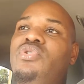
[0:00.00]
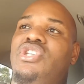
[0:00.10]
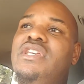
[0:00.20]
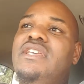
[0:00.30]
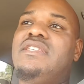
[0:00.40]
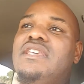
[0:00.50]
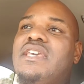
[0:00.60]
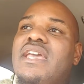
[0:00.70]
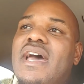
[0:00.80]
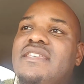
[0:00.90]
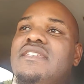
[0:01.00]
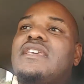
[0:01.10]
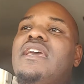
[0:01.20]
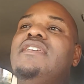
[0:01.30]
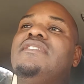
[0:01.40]

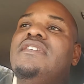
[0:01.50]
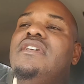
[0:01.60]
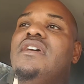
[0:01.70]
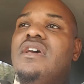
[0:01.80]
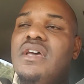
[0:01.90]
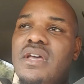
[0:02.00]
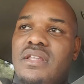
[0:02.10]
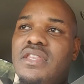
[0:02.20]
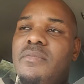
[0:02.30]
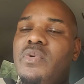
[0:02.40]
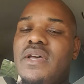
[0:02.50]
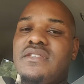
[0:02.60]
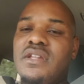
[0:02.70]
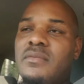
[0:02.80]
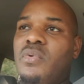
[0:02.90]
GetKicksWS
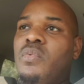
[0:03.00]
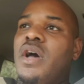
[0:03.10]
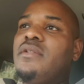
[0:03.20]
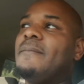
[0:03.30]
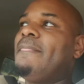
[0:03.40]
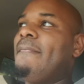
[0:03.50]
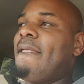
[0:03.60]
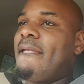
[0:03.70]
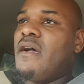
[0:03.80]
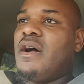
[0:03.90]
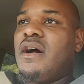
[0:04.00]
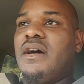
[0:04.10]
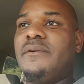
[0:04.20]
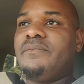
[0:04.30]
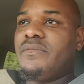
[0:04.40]
the number 1.
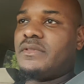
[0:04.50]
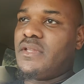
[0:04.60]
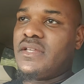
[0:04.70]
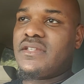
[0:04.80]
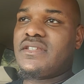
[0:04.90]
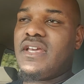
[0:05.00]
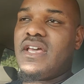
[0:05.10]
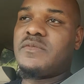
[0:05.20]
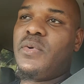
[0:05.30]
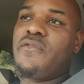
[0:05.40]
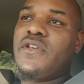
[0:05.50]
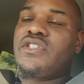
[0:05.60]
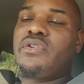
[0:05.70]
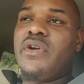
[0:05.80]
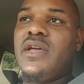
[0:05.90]
Like I say, that's both
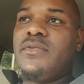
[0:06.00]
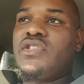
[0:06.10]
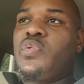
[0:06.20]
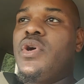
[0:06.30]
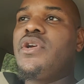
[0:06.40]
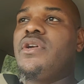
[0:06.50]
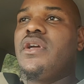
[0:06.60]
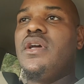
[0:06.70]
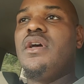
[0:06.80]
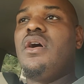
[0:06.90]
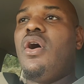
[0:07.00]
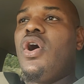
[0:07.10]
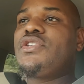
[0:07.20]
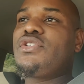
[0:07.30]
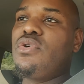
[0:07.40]
Instagram and Twitter.
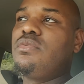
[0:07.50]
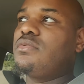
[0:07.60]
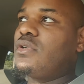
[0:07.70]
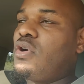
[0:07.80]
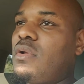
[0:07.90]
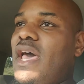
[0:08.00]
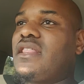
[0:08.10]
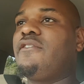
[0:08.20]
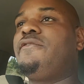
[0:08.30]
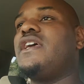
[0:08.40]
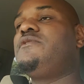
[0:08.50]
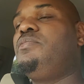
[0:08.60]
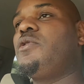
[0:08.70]
Also, go like the Facebook